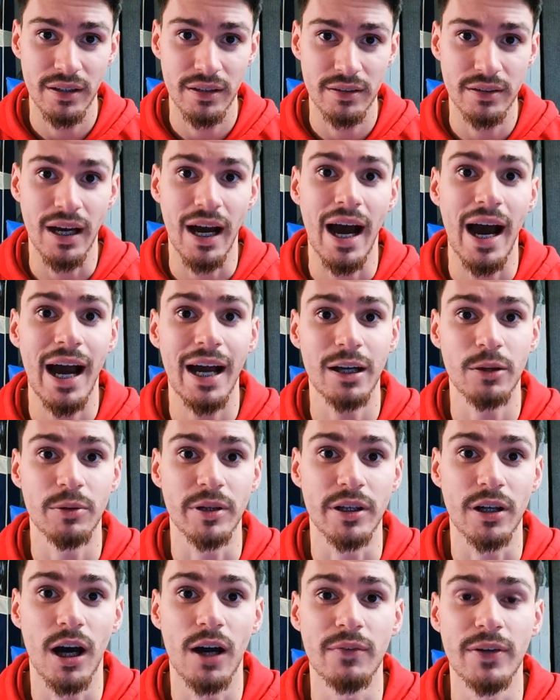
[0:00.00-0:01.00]
the
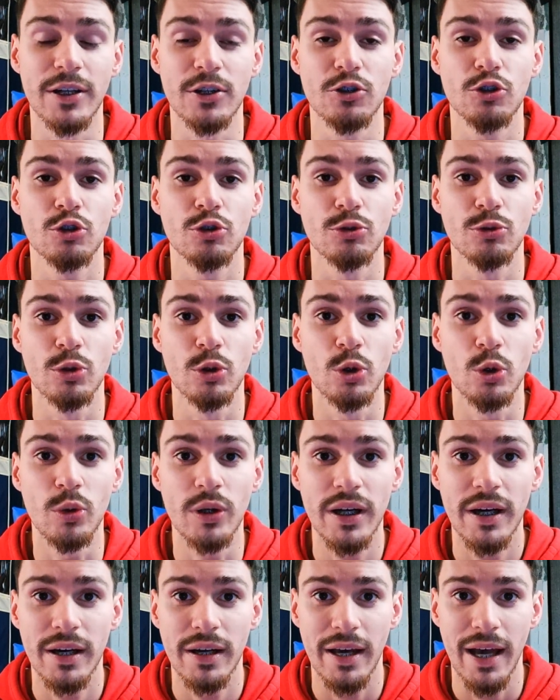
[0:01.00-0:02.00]
hiring of a
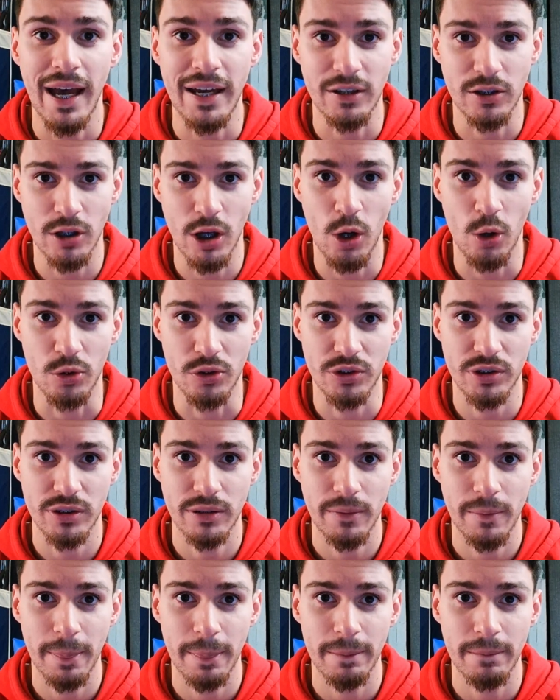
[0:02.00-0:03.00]
true head coach.
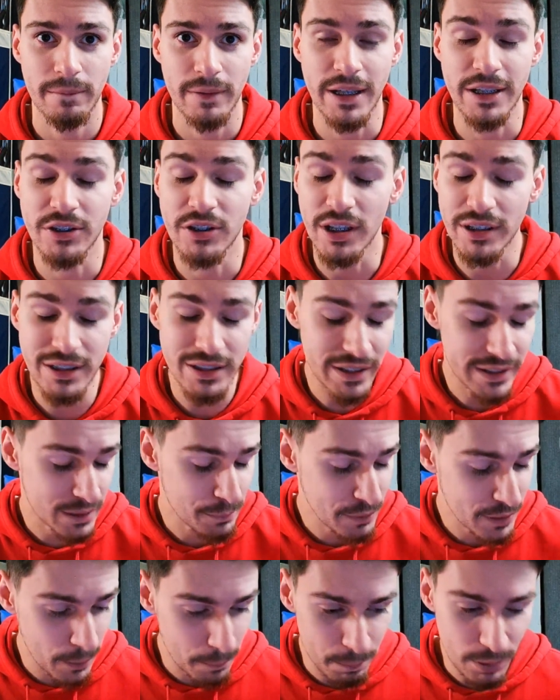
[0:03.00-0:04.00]
He doesn't need to
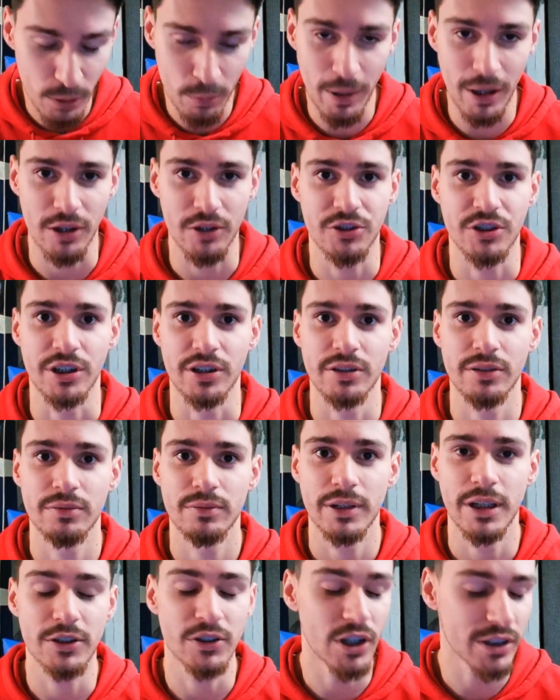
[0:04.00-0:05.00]
be a Bill Belichick.
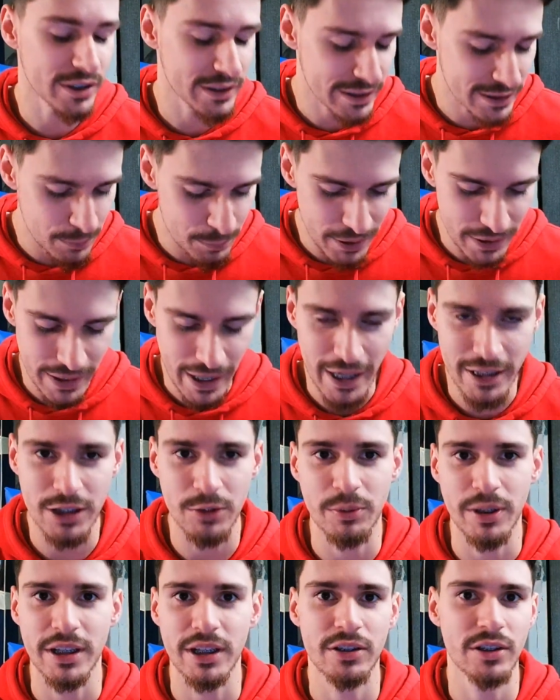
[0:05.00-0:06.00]
He doesn't need to be an Andy
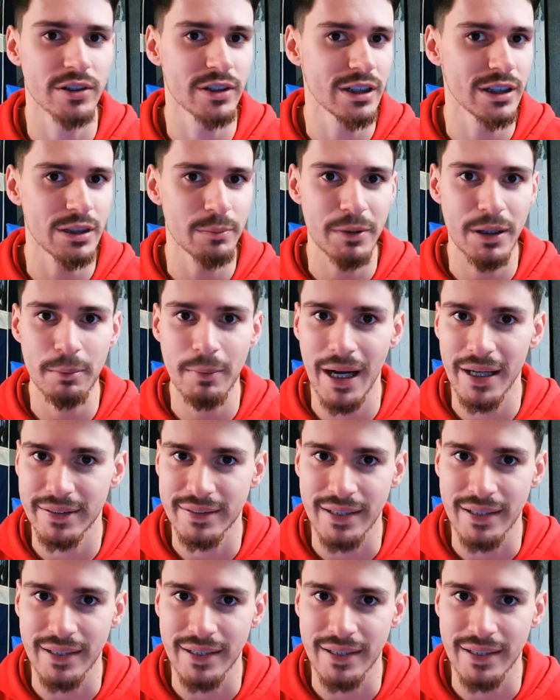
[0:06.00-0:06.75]
Reid. He doesn't need to be a Mike